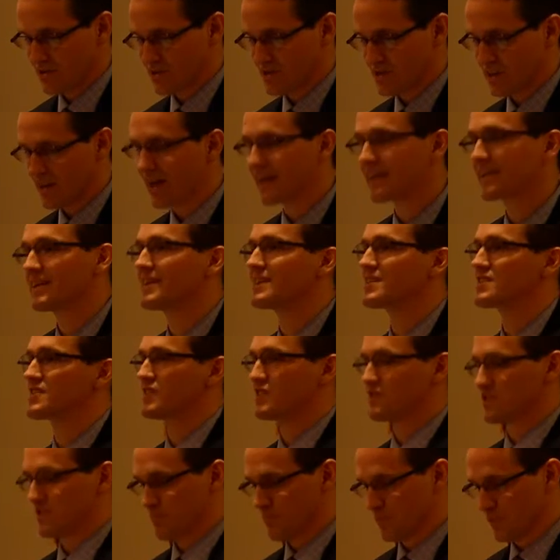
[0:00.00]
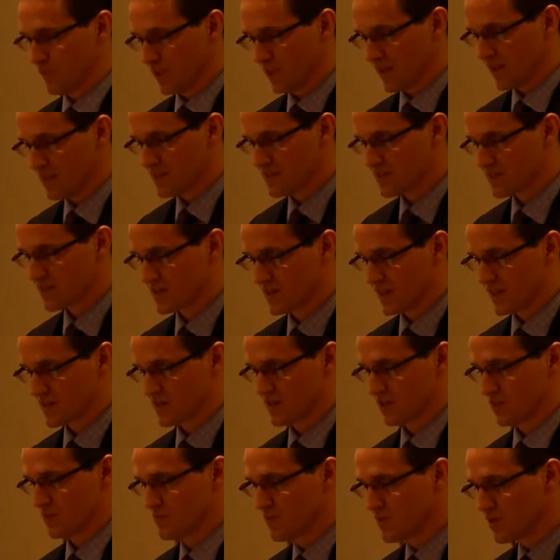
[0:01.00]
is lacking a sense of place as
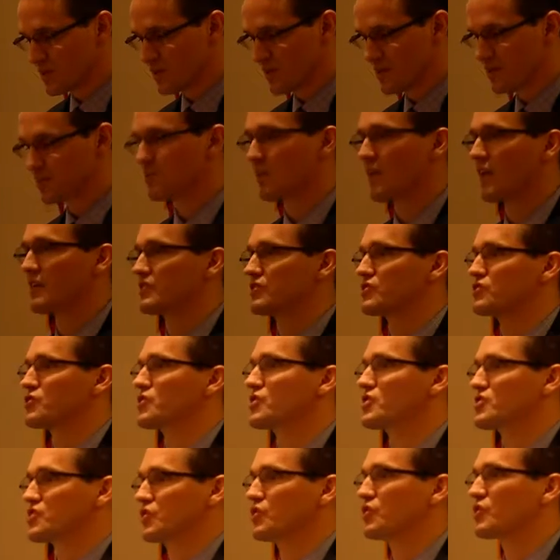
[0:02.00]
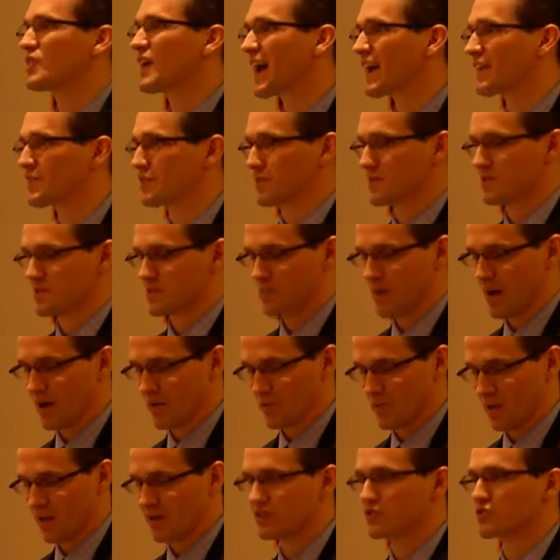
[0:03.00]
a community without a traditional gathering
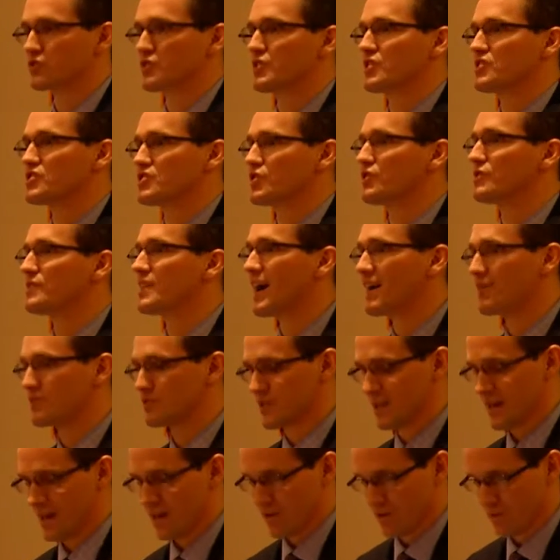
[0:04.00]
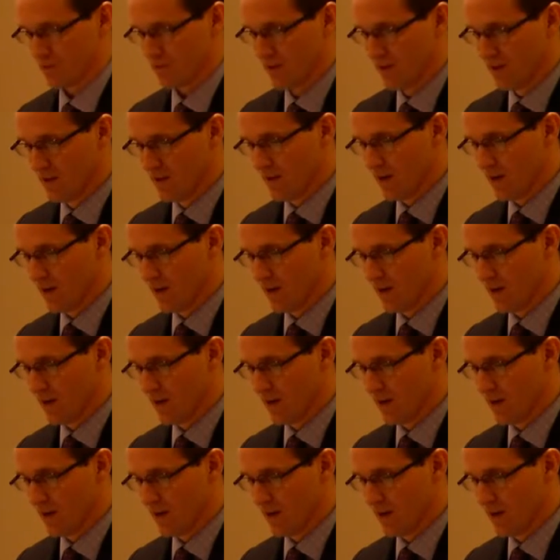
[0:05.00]
spot, without a traditional downtown.